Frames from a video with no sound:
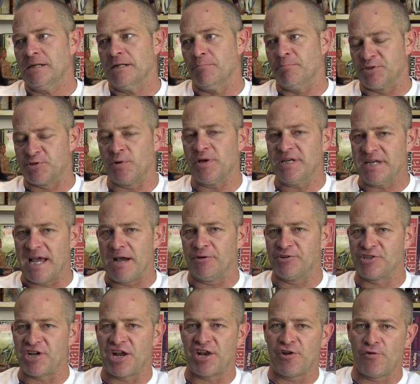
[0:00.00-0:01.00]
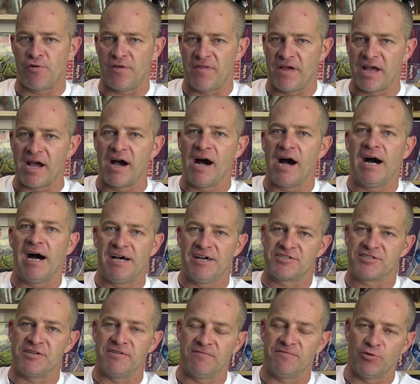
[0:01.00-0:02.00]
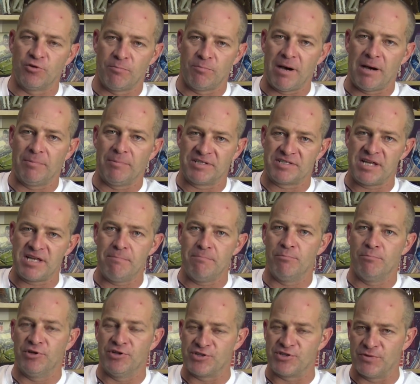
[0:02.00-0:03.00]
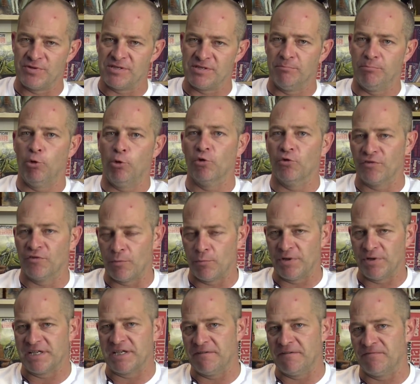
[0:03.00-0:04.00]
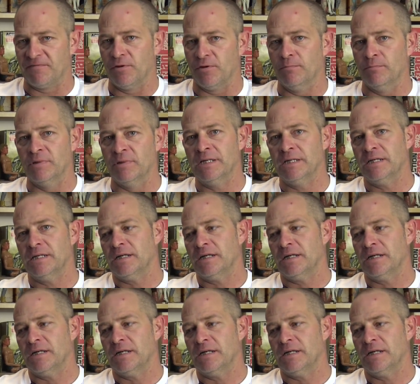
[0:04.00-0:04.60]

between now and January, they are asking for the public's input, so it's important that we give them